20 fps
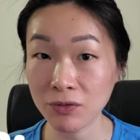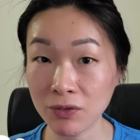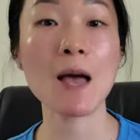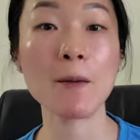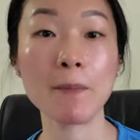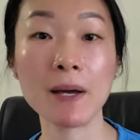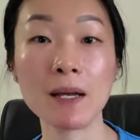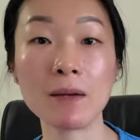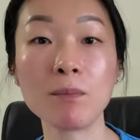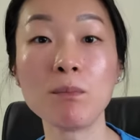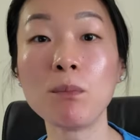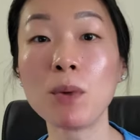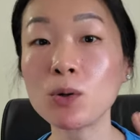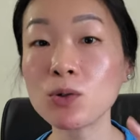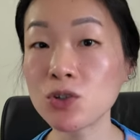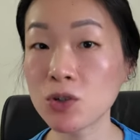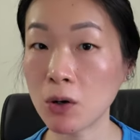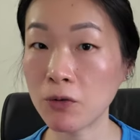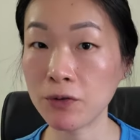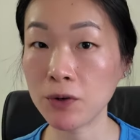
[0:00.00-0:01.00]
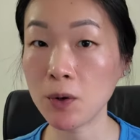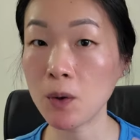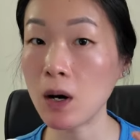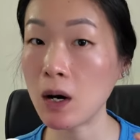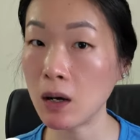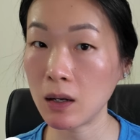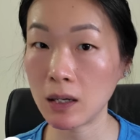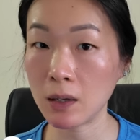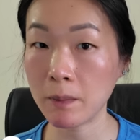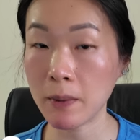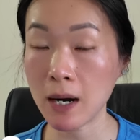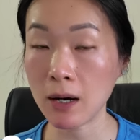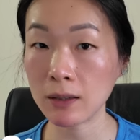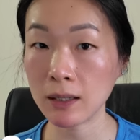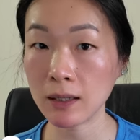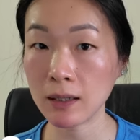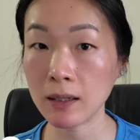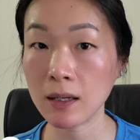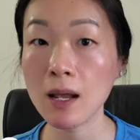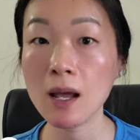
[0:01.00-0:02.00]
I bet most of you heard
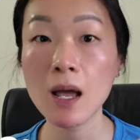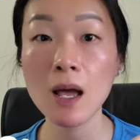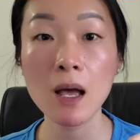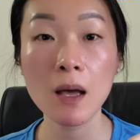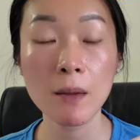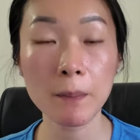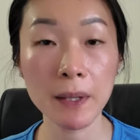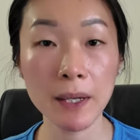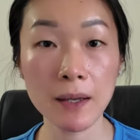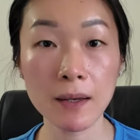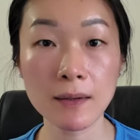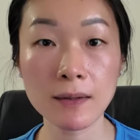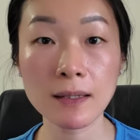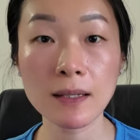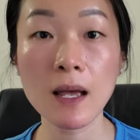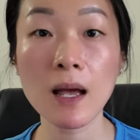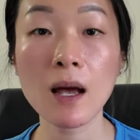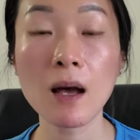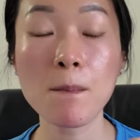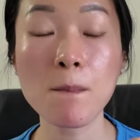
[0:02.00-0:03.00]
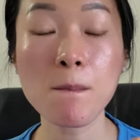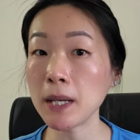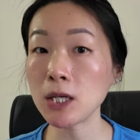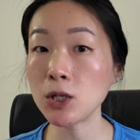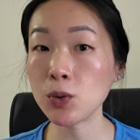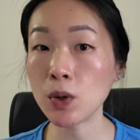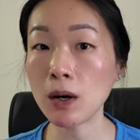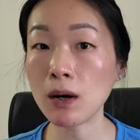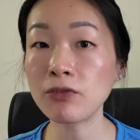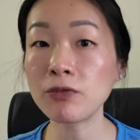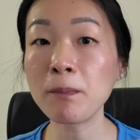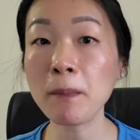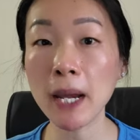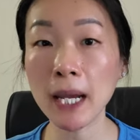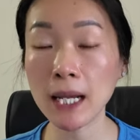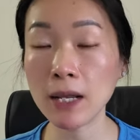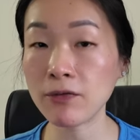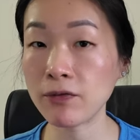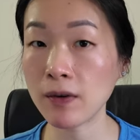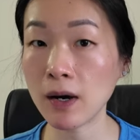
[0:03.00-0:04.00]
about it because B twelve
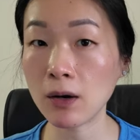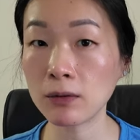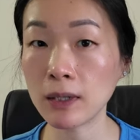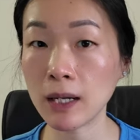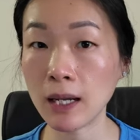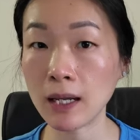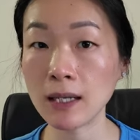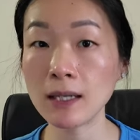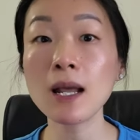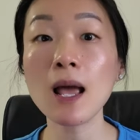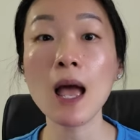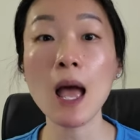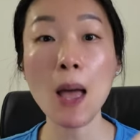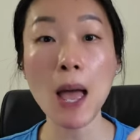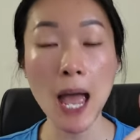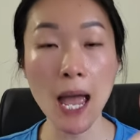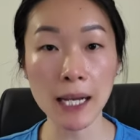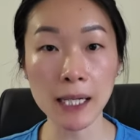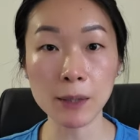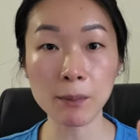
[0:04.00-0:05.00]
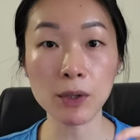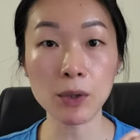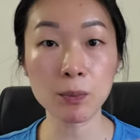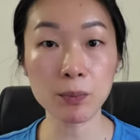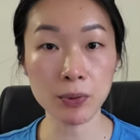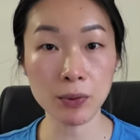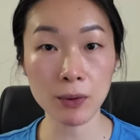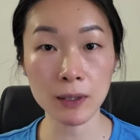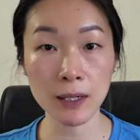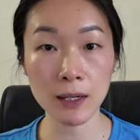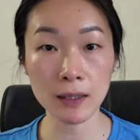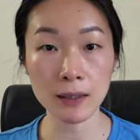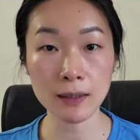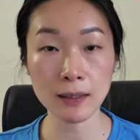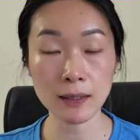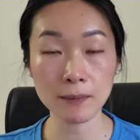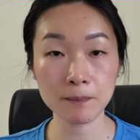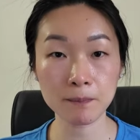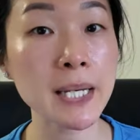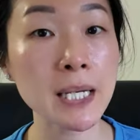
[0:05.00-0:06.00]
mainly found in animal
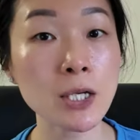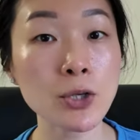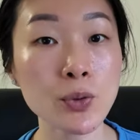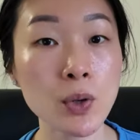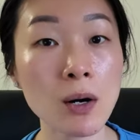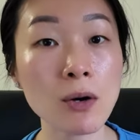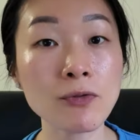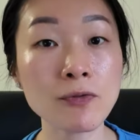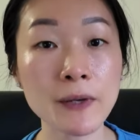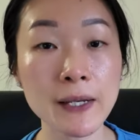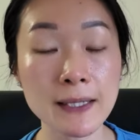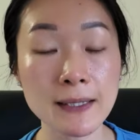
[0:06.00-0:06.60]
products. B twelve